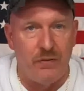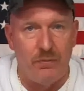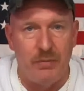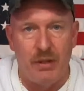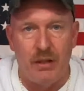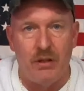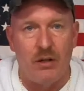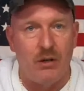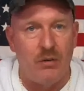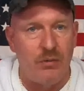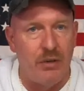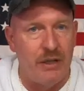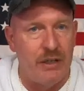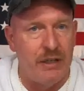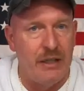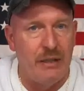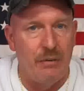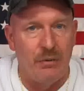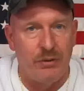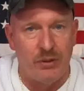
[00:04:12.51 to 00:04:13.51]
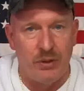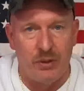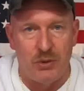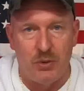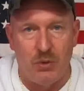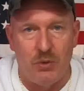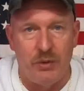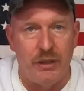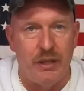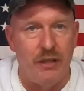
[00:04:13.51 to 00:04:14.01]
have been already with the
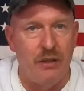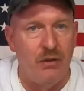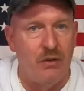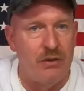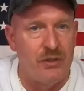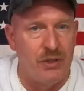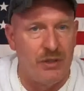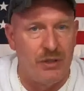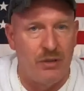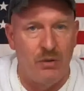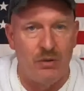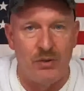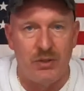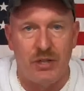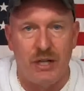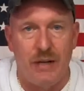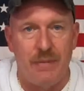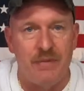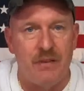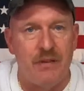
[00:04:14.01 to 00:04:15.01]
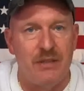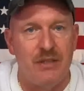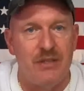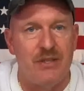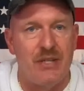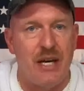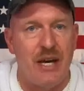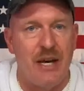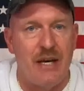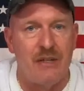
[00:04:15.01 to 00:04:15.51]
tornadoes and those types of
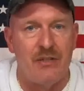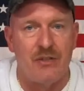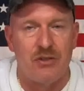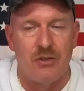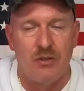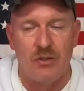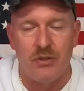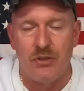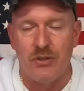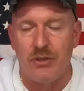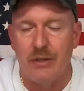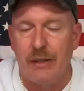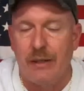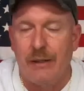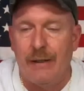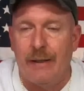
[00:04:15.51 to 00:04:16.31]
disasters.